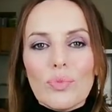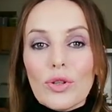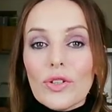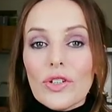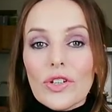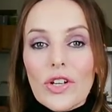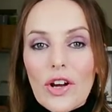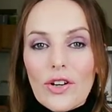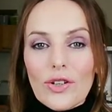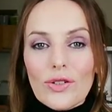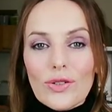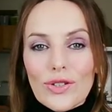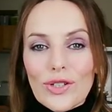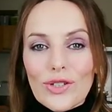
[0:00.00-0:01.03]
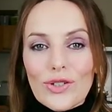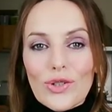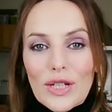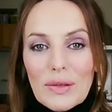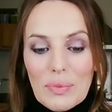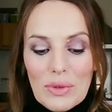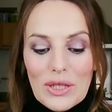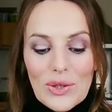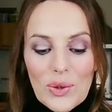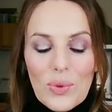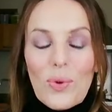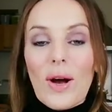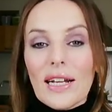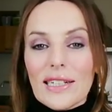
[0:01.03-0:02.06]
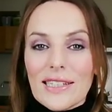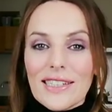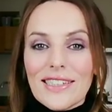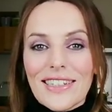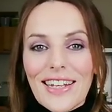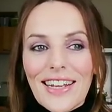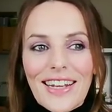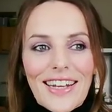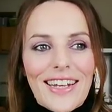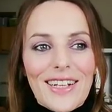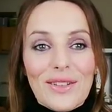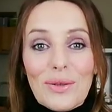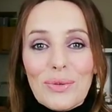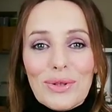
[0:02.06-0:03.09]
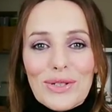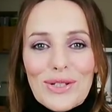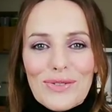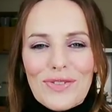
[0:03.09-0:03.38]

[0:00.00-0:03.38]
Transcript: but you're not going to trick me twice, in the words of